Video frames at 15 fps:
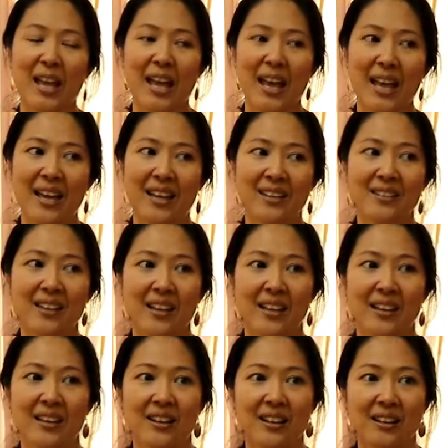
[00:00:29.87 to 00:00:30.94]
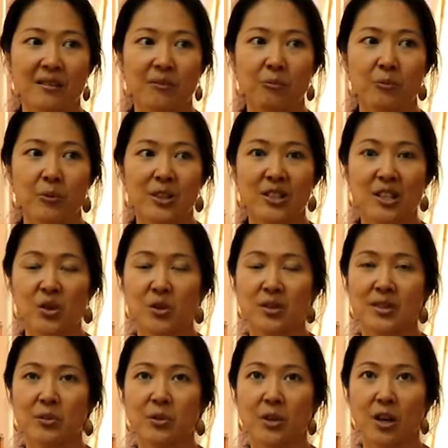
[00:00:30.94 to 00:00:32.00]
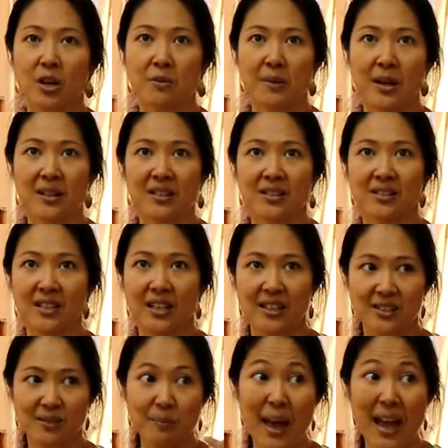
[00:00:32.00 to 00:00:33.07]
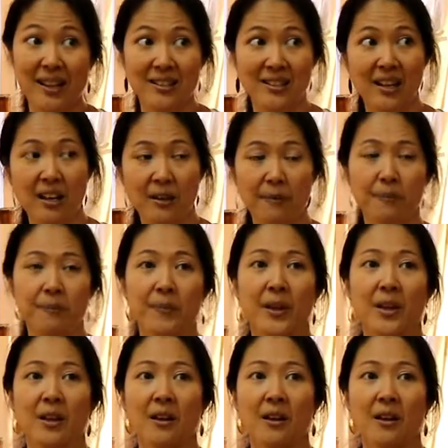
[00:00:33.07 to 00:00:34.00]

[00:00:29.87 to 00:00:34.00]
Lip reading: And then what's interesting with Heartmath, it's backed up